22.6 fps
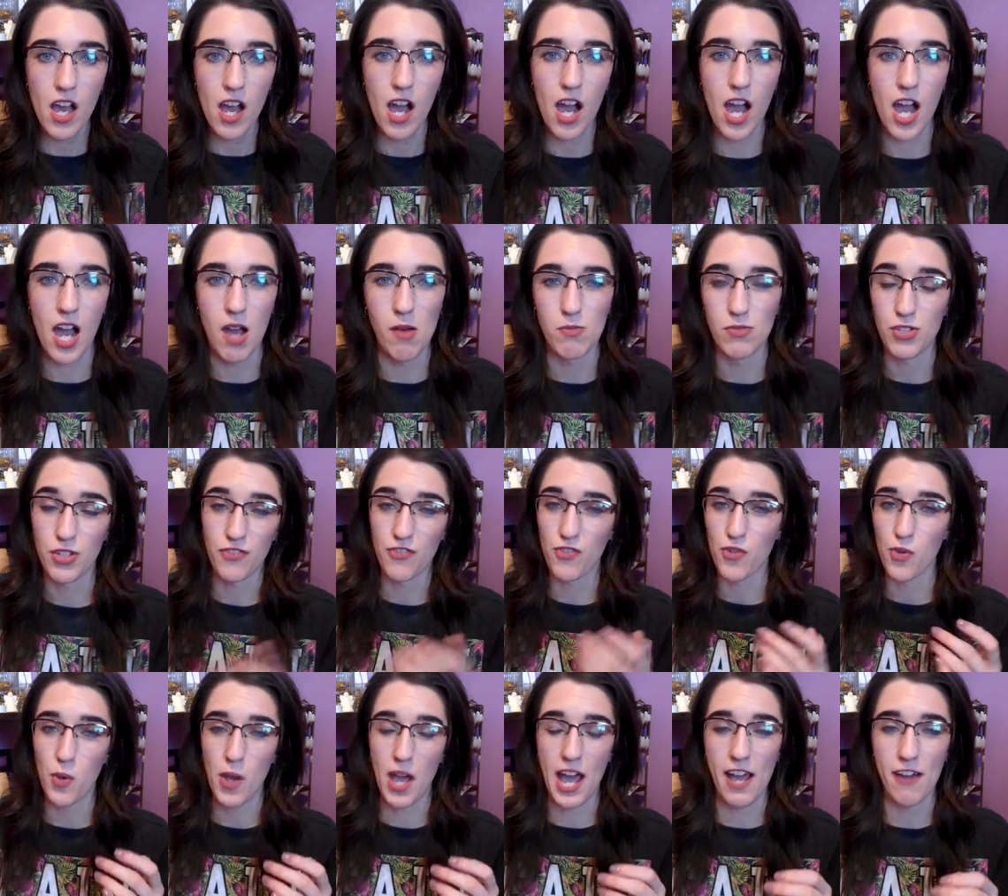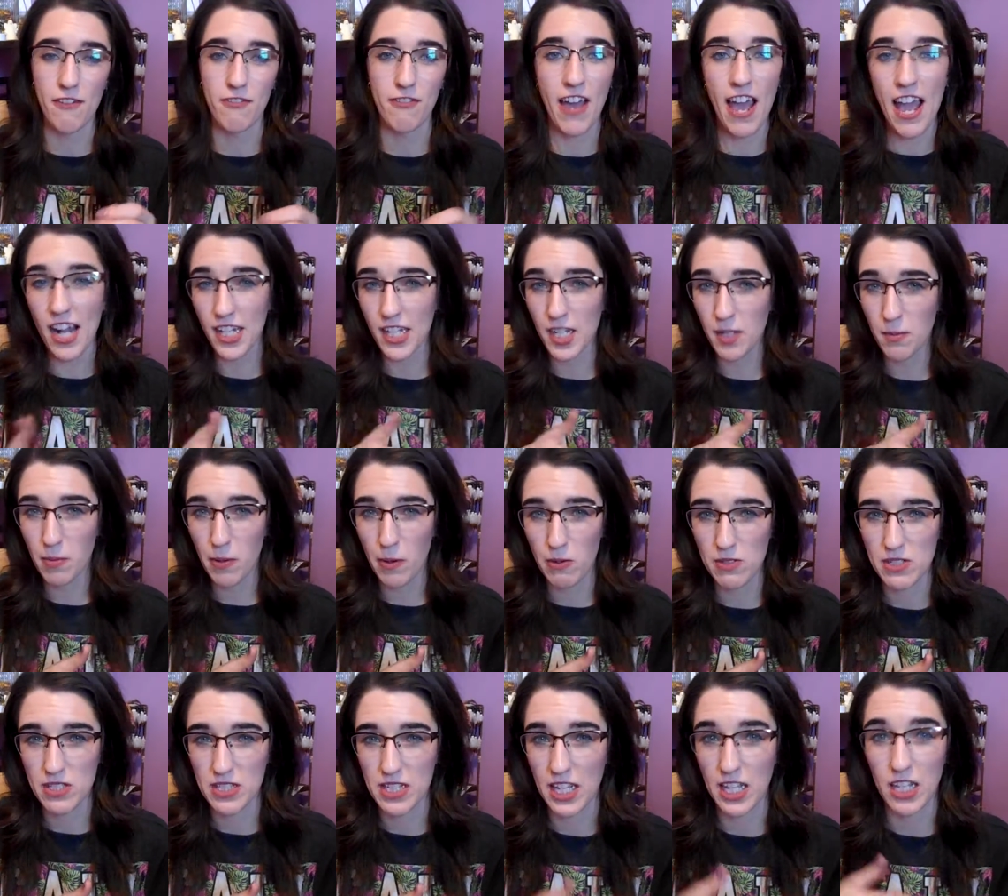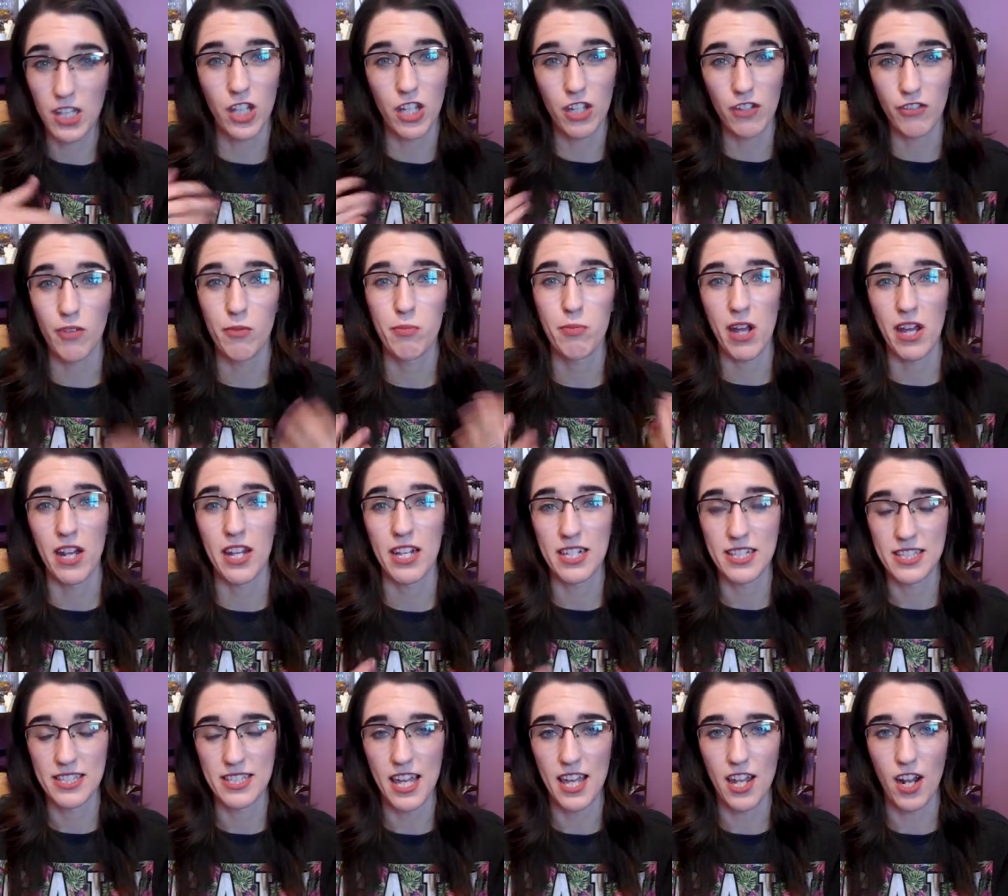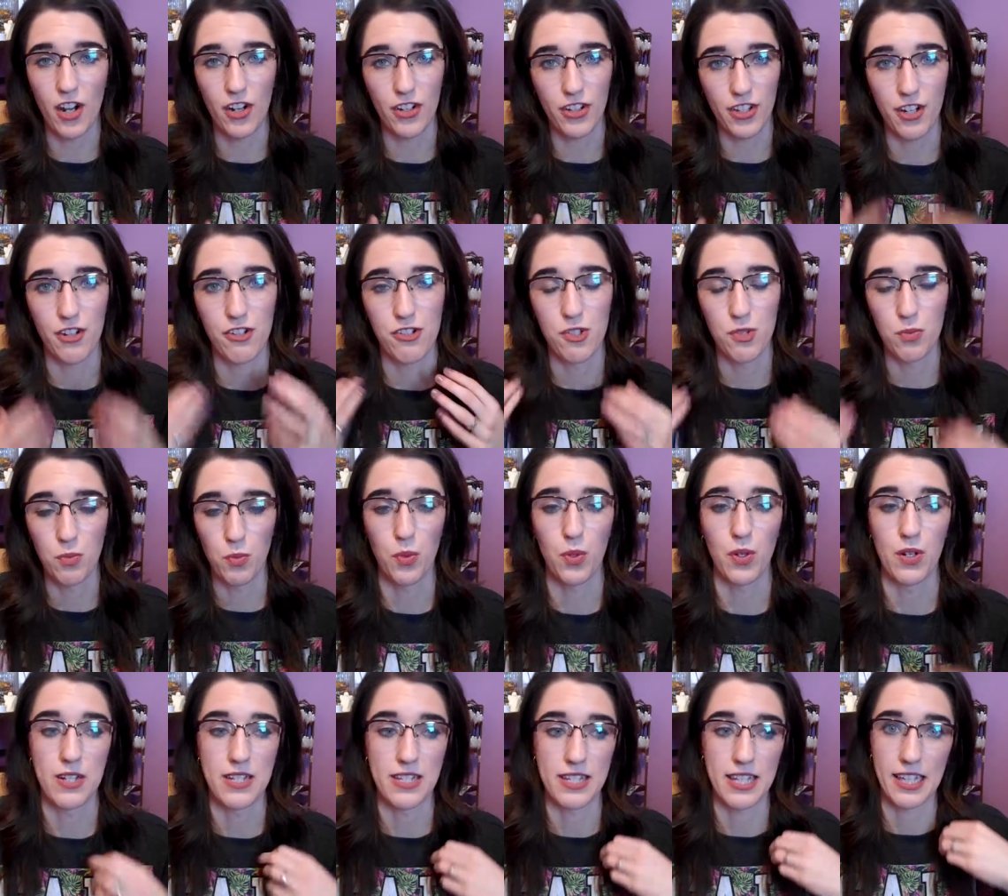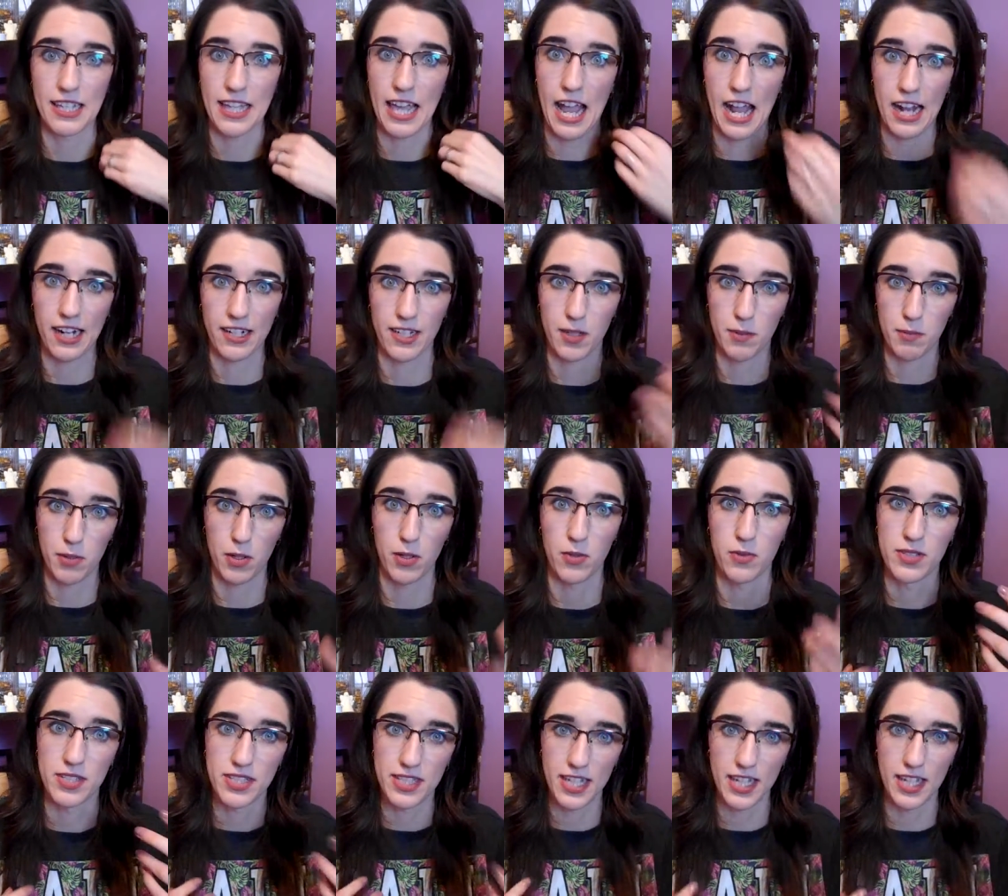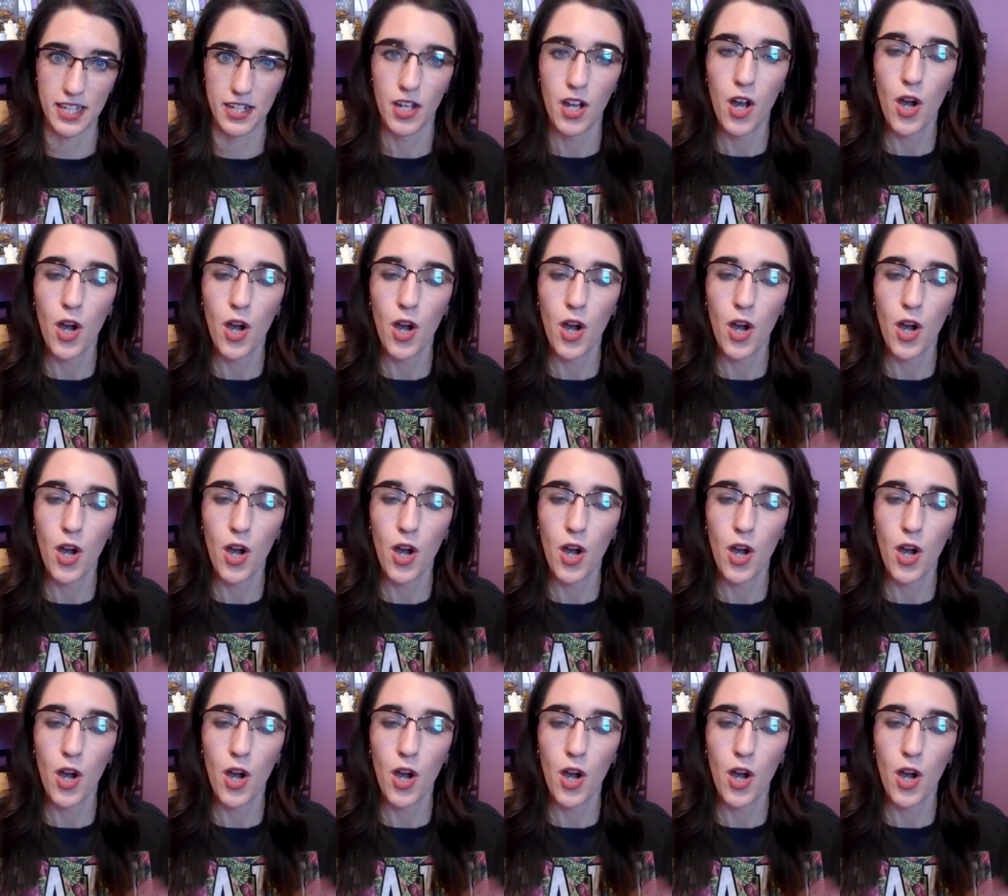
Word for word: Um, so if you have acne prone skin, look for products that are geared towards like acne prone skin